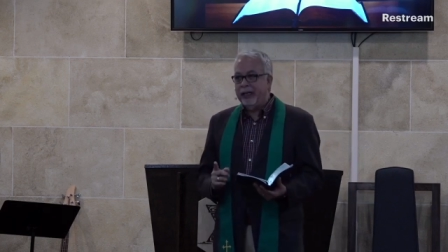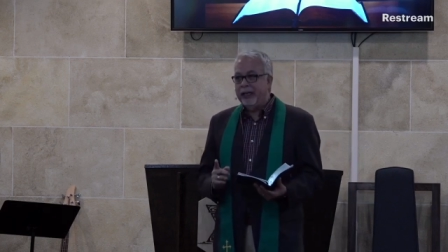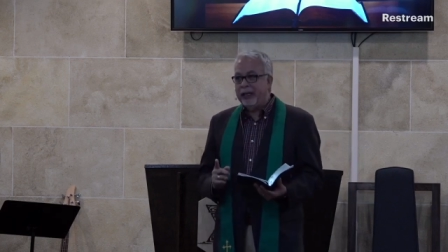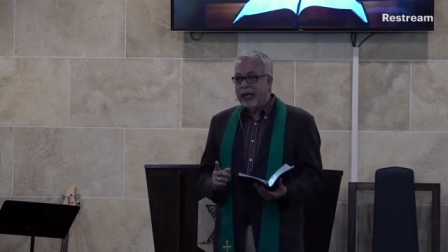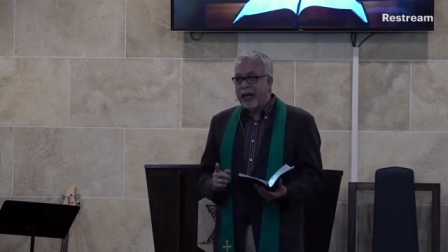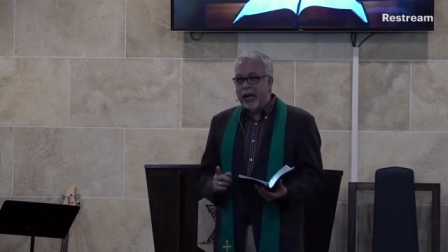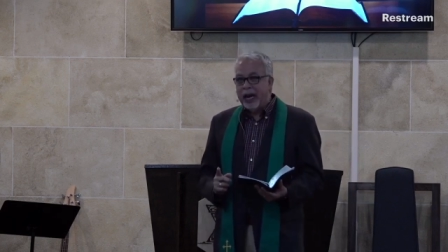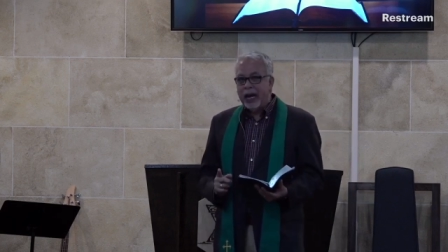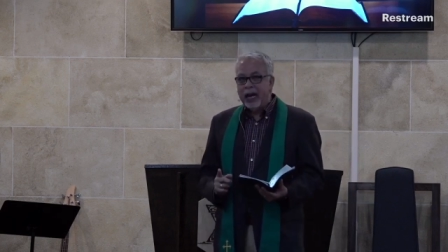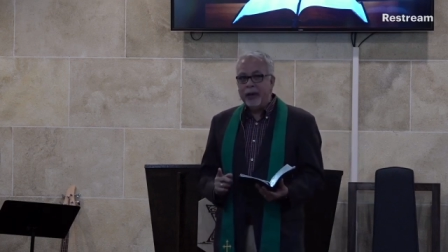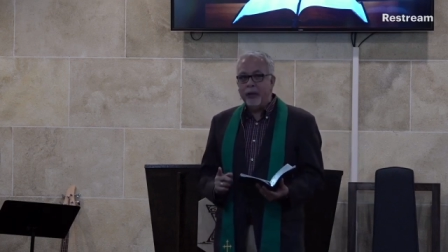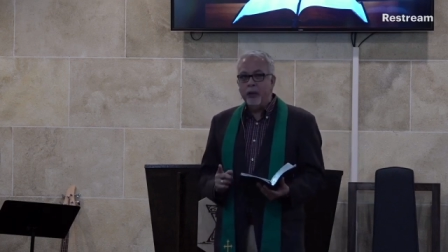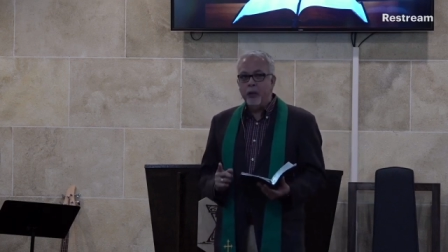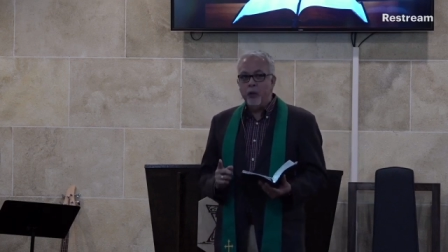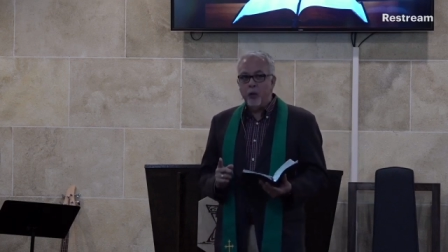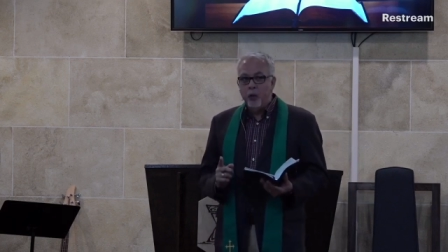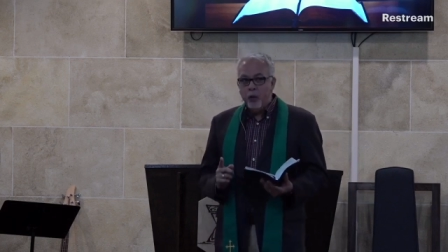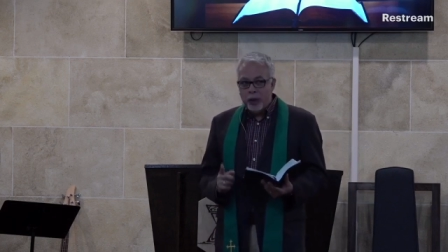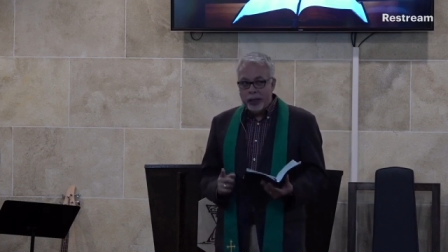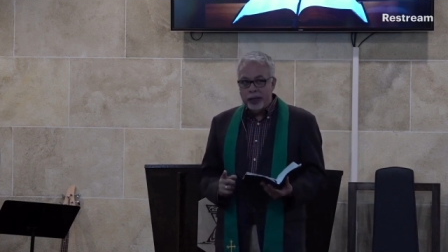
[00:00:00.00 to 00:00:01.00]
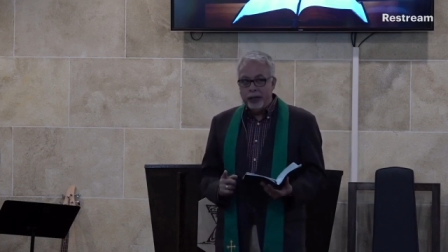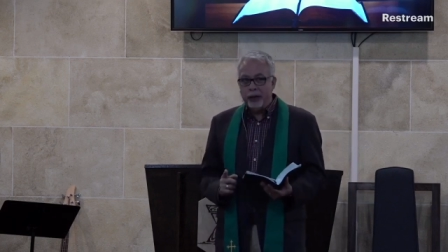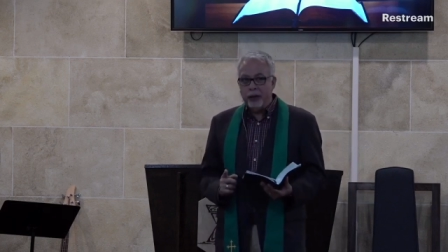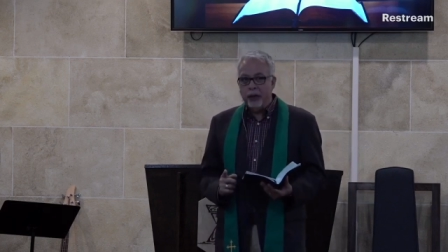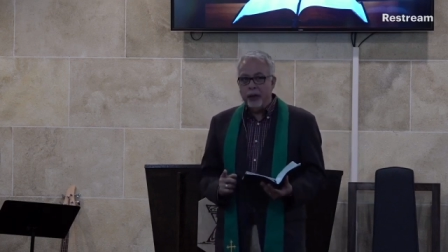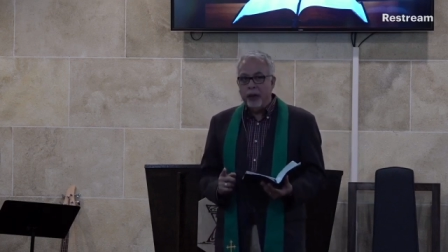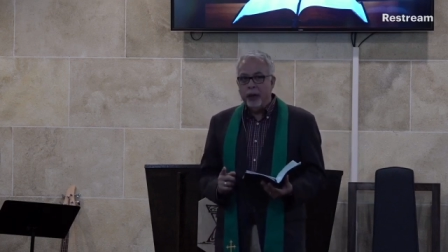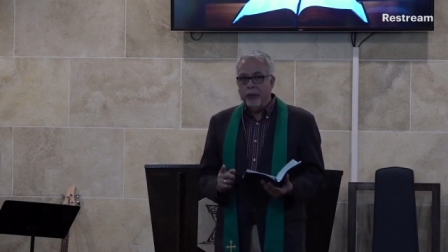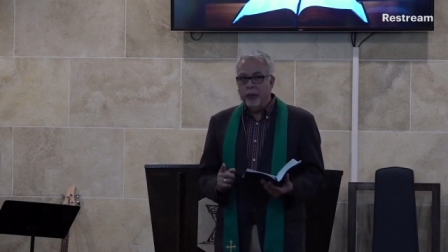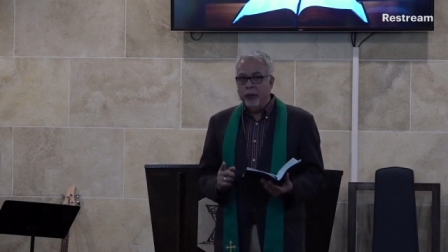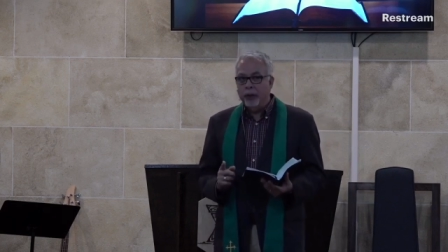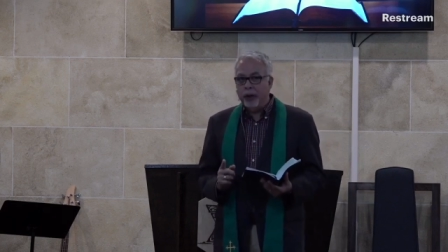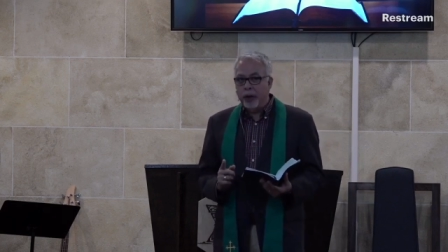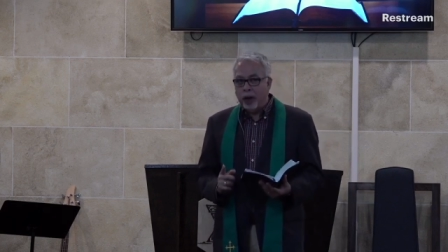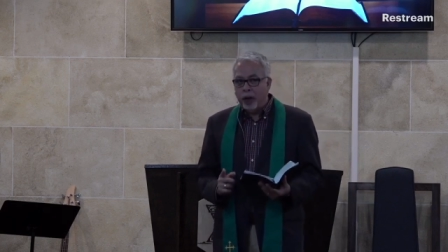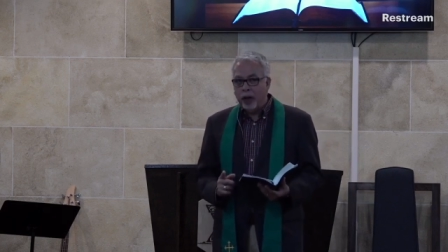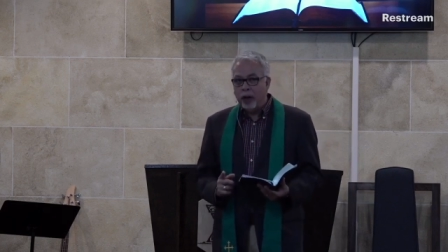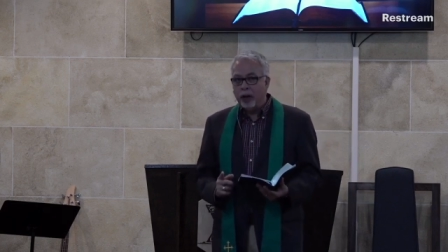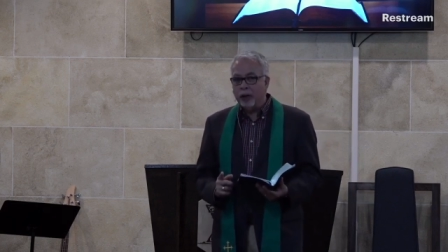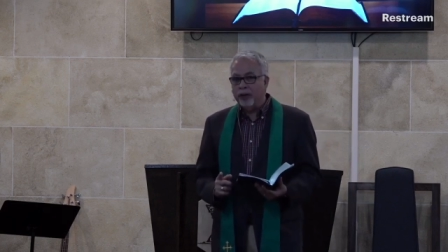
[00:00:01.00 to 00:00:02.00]
God will put
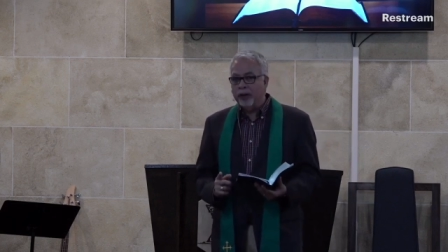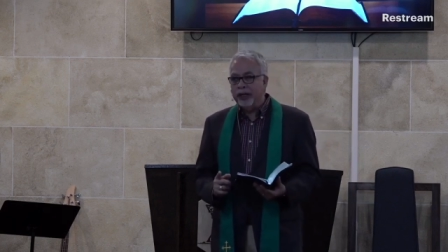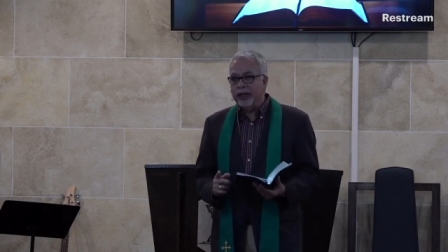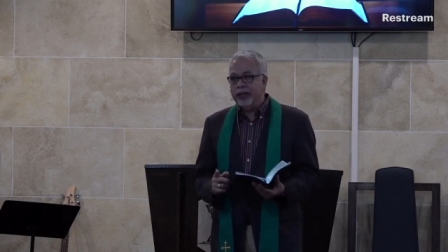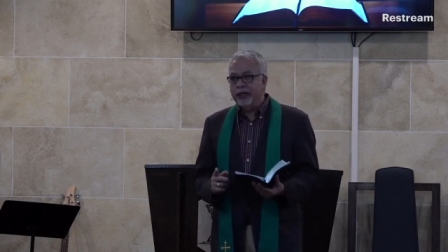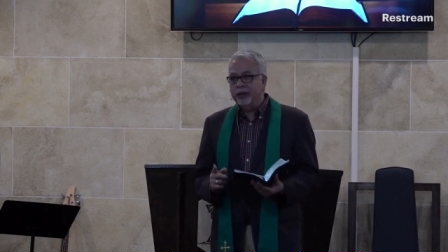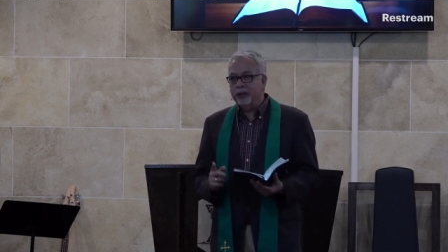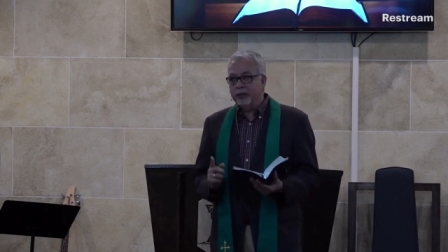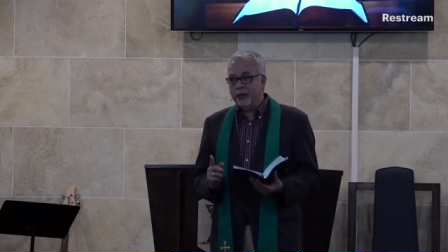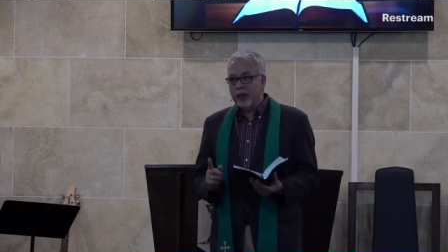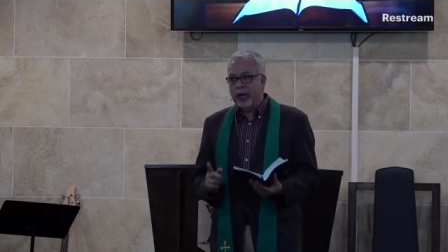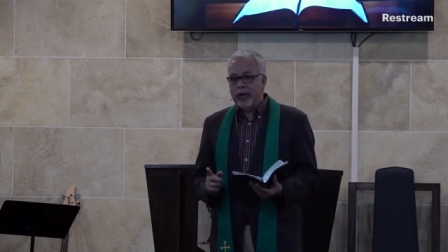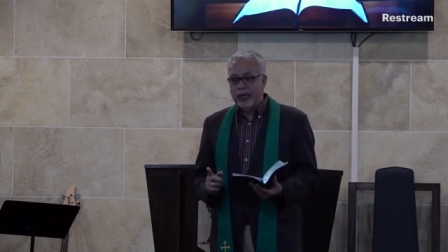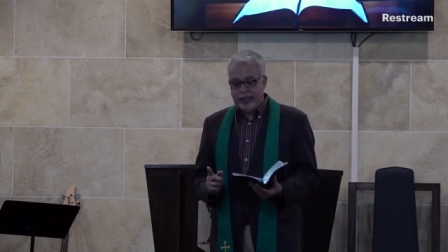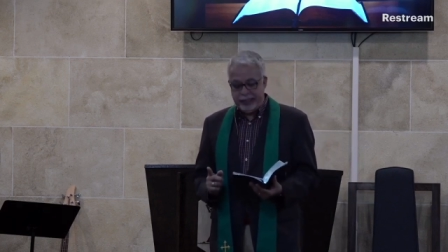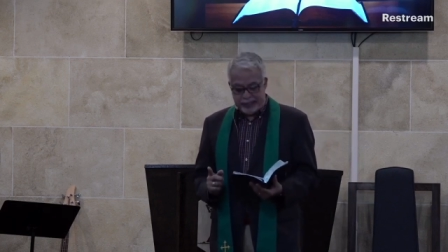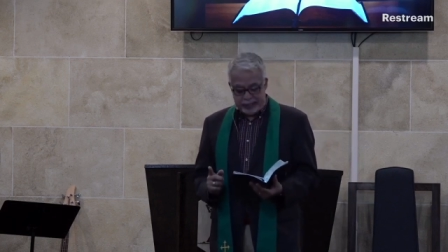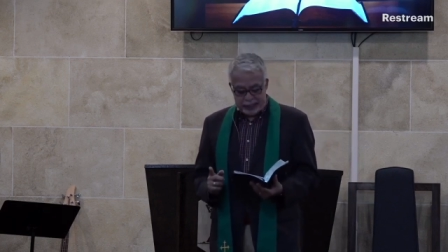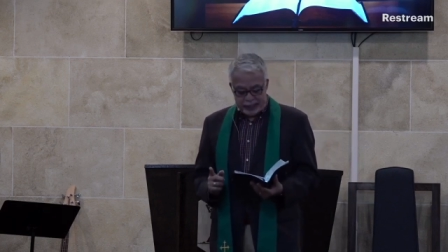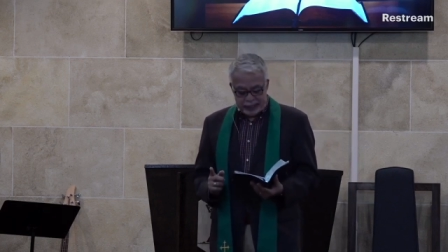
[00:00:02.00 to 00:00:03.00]
all things right.